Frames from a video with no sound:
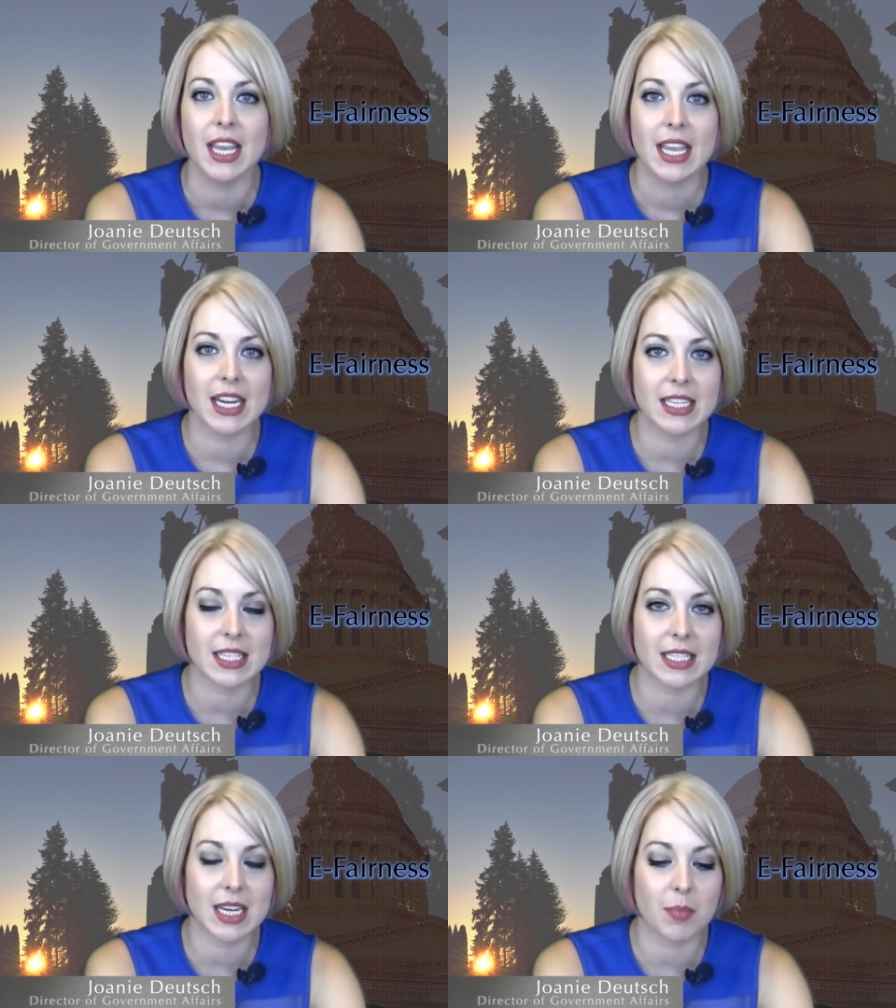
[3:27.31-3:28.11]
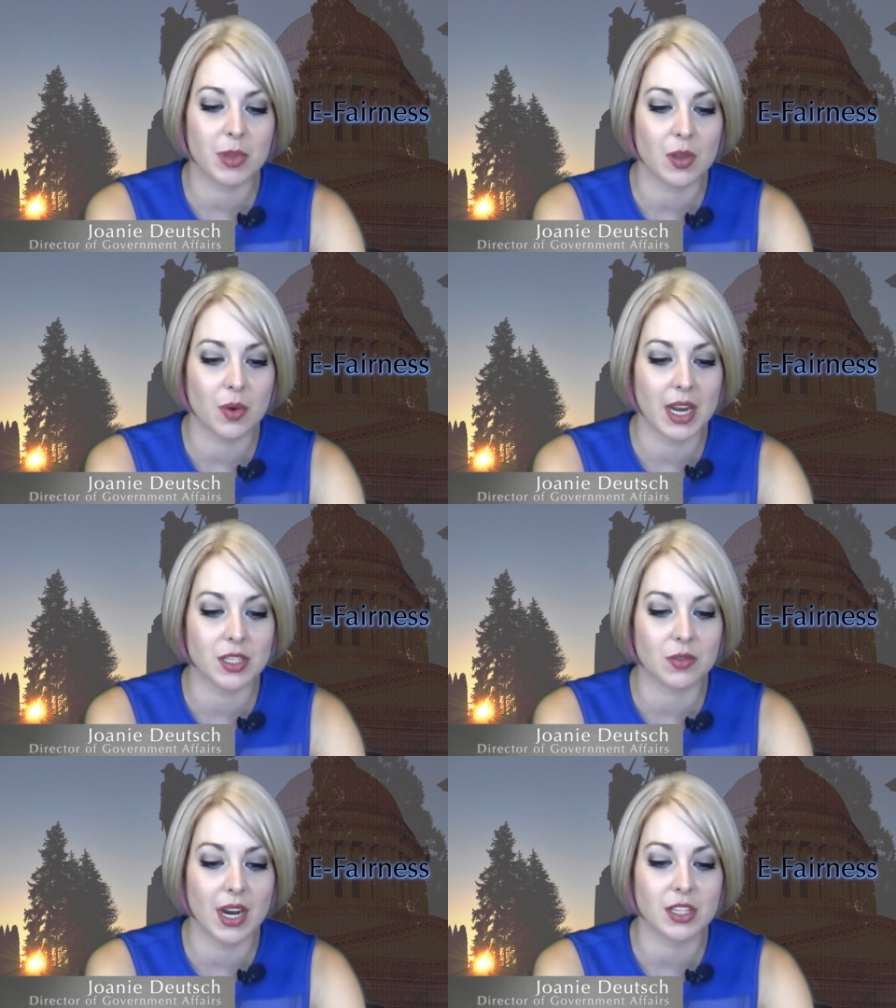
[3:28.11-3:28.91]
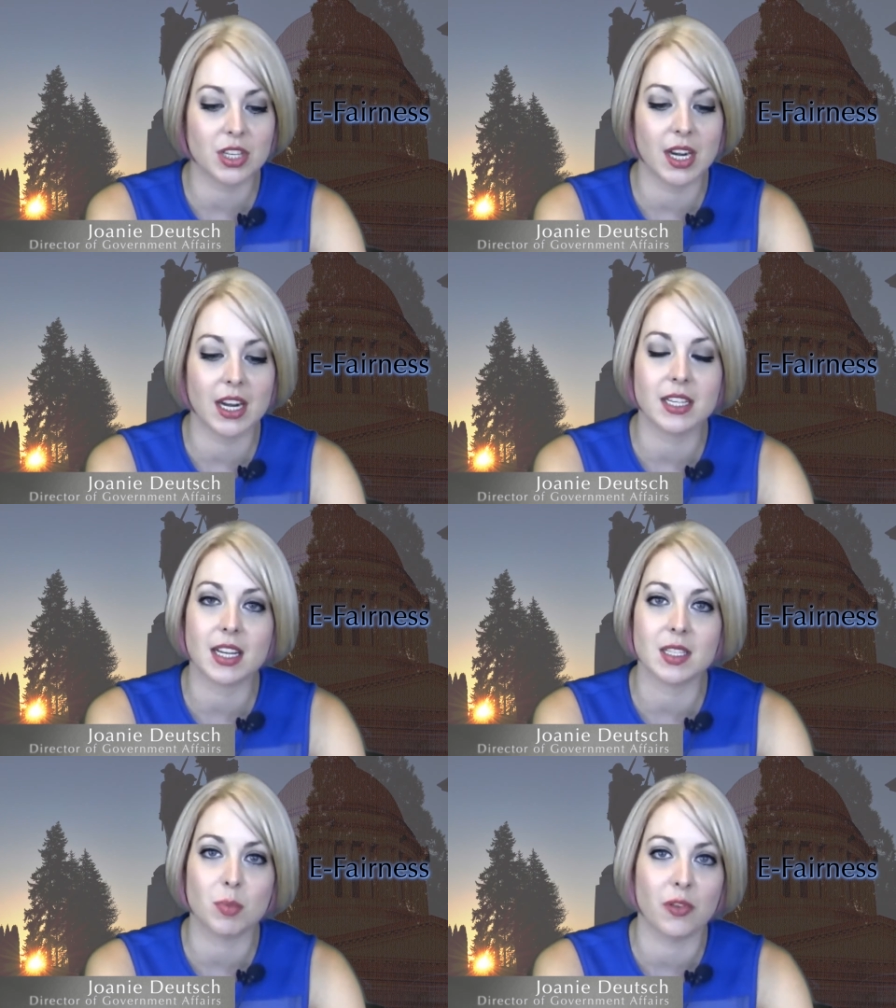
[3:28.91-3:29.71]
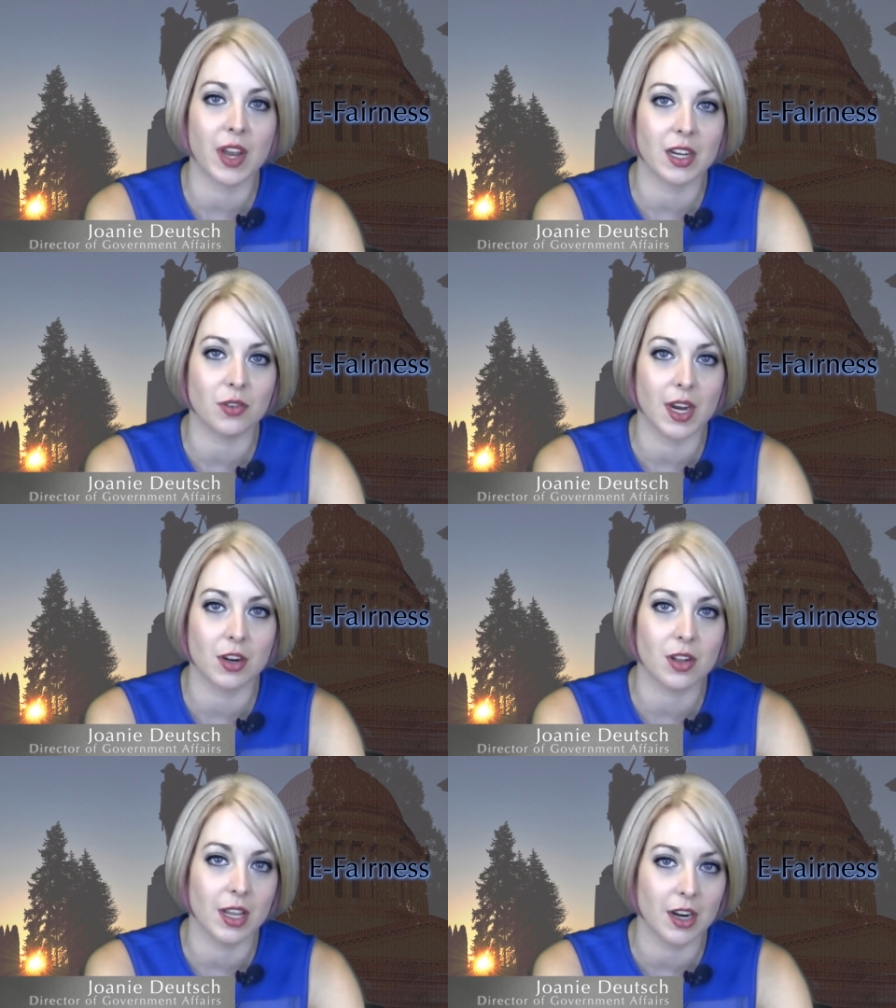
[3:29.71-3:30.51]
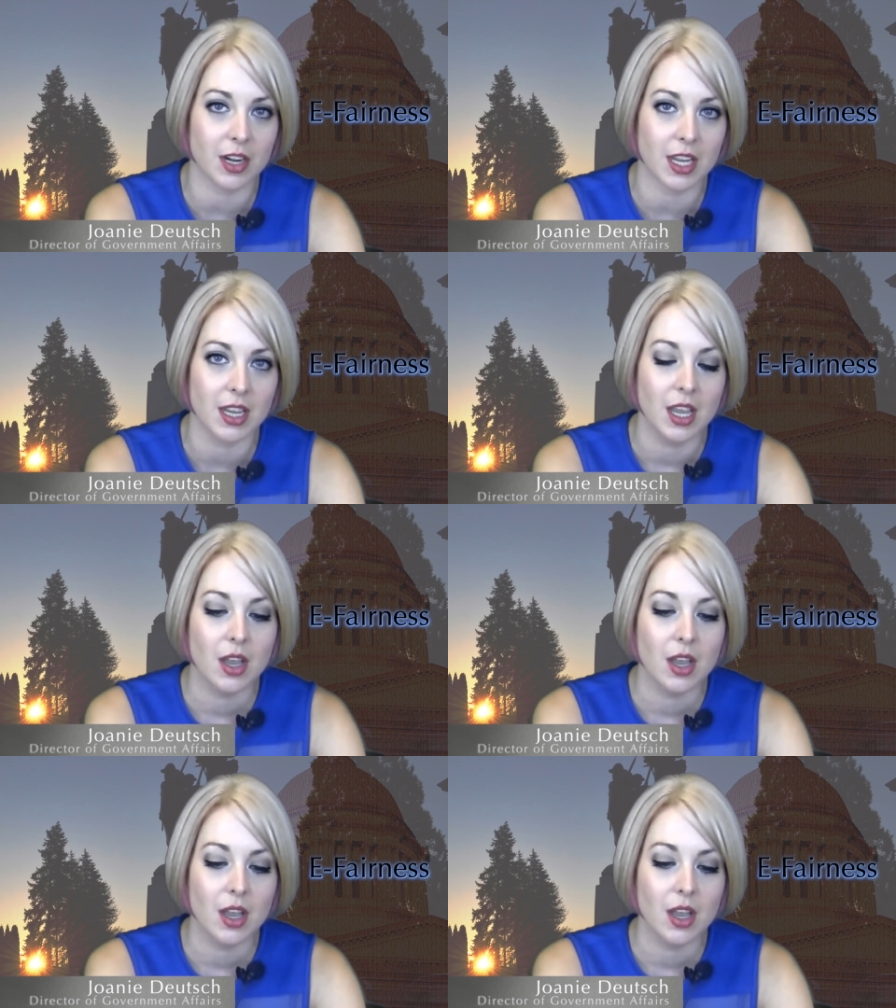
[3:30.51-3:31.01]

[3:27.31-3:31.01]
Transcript: it is a step in the right direction and it does provide greater clarity